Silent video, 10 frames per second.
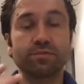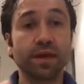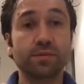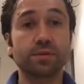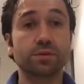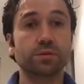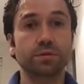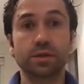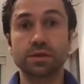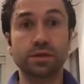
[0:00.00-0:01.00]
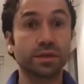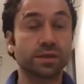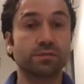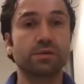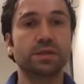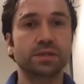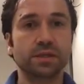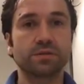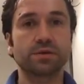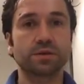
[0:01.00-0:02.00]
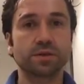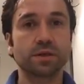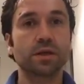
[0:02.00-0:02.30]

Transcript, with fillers: payments through this. This is really serious.